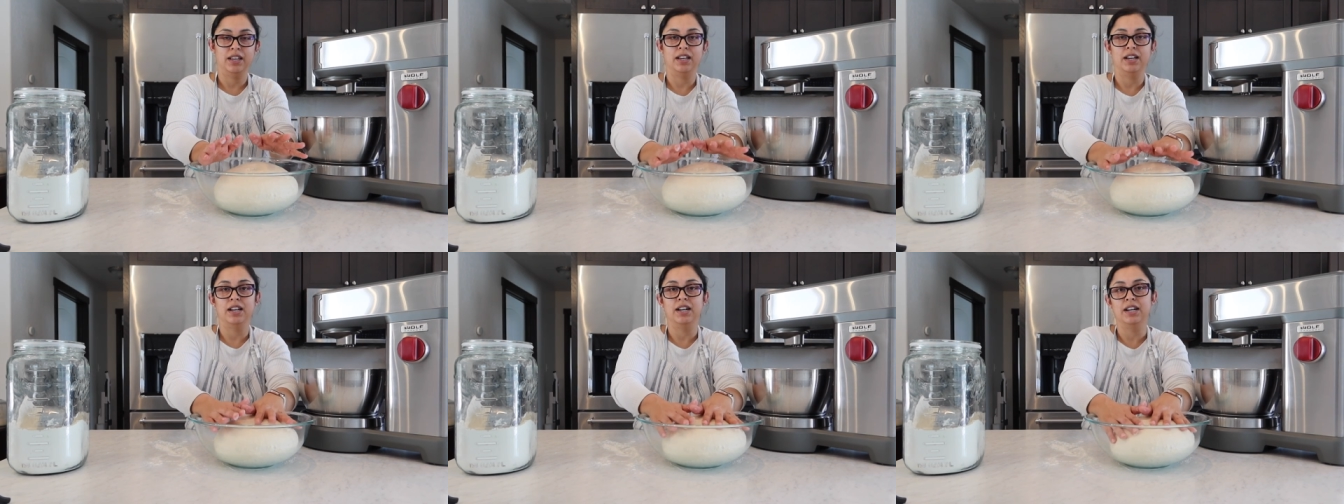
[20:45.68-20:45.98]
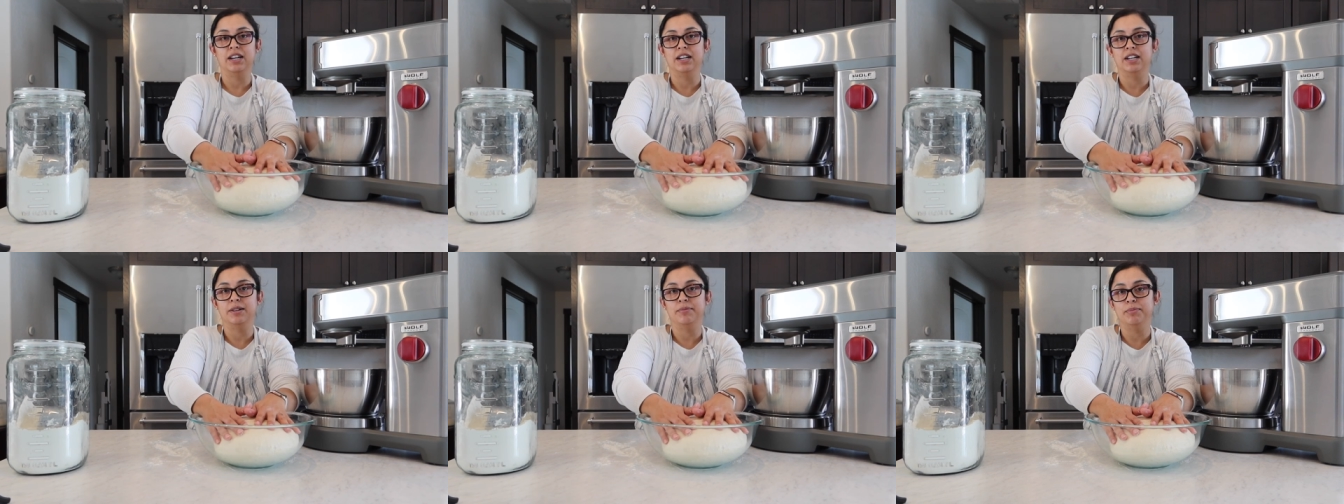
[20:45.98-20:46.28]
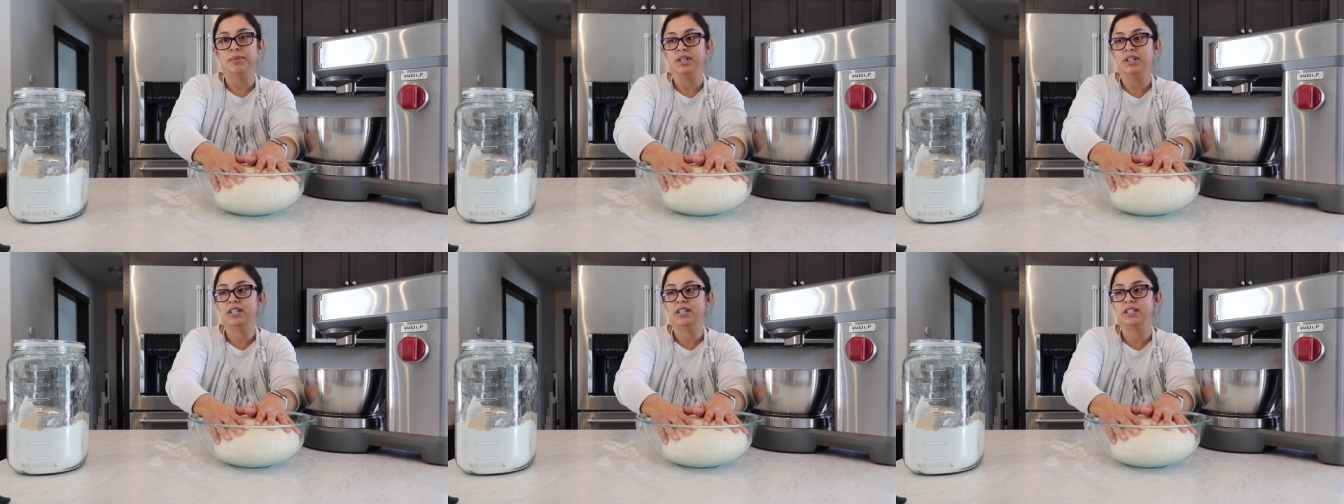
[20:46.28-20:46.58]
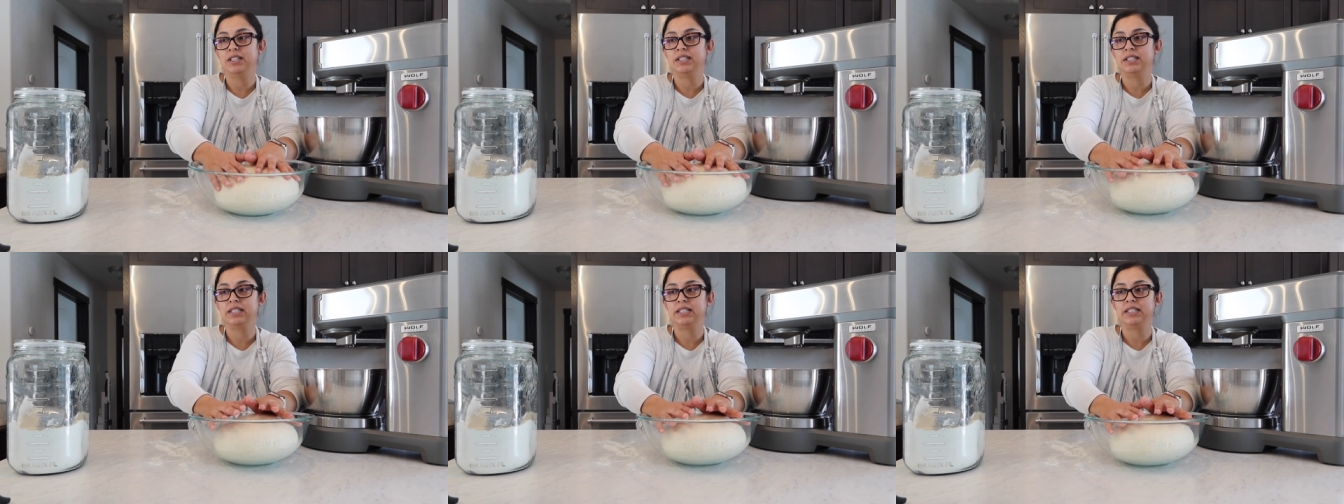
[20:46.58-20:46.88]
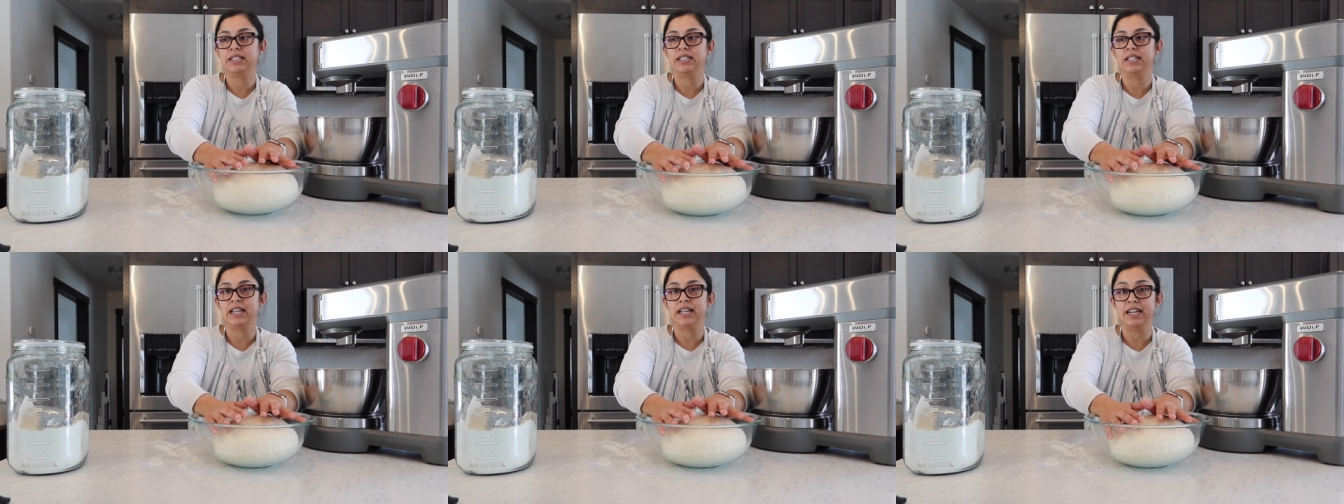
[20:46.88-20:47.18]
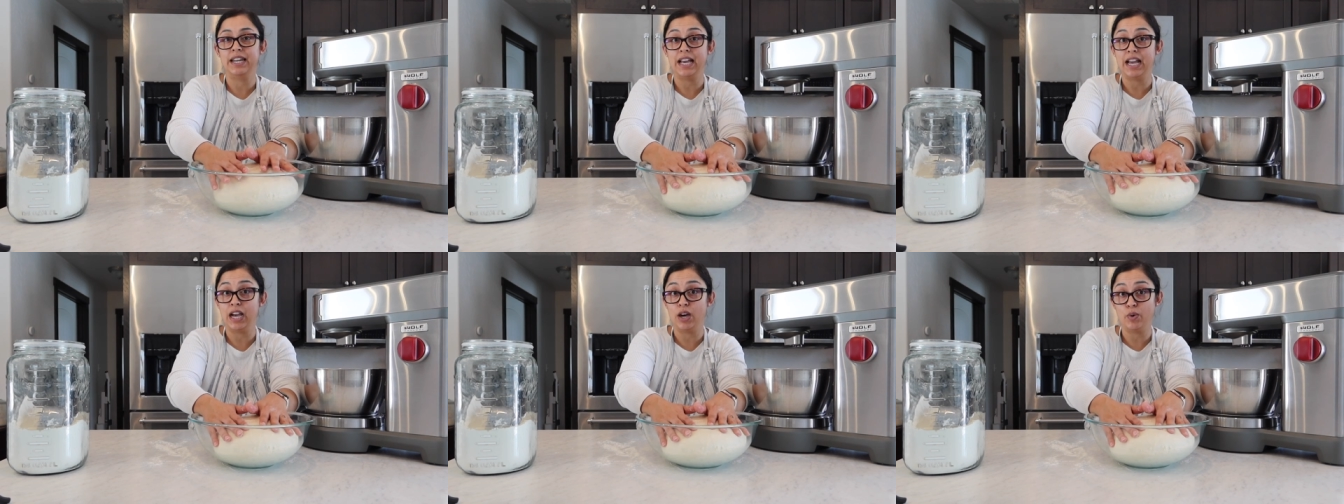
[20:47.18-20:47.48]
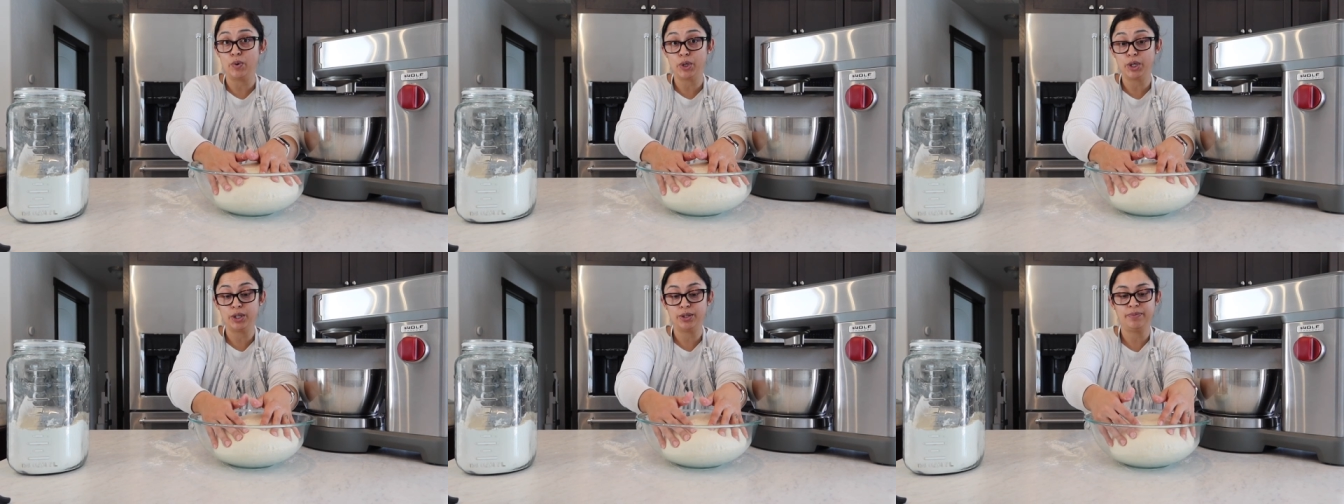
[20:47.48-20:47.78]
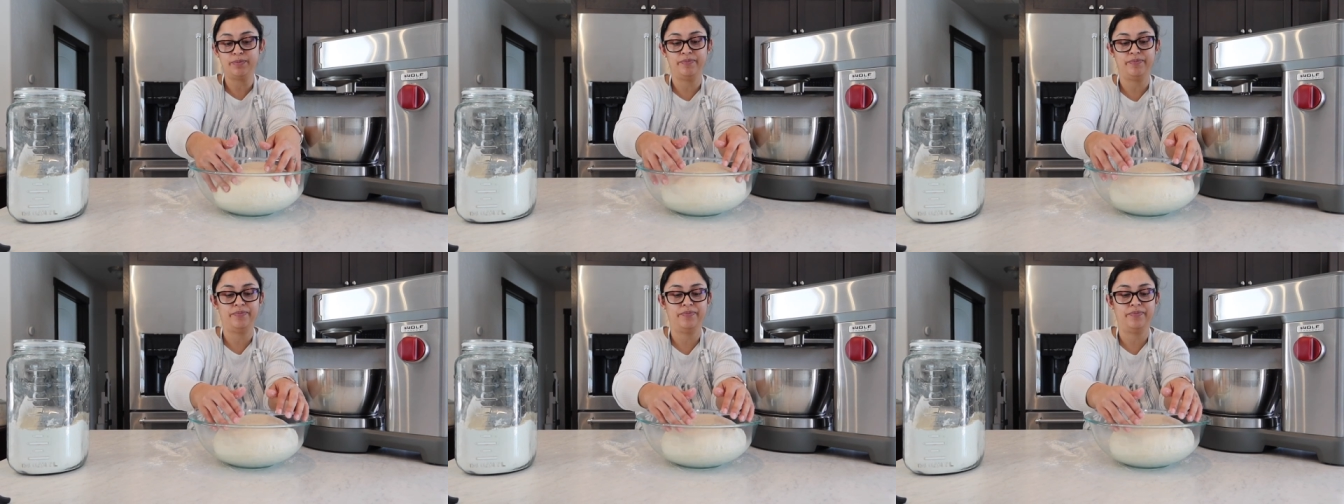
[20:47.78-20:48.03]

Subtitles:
an hour,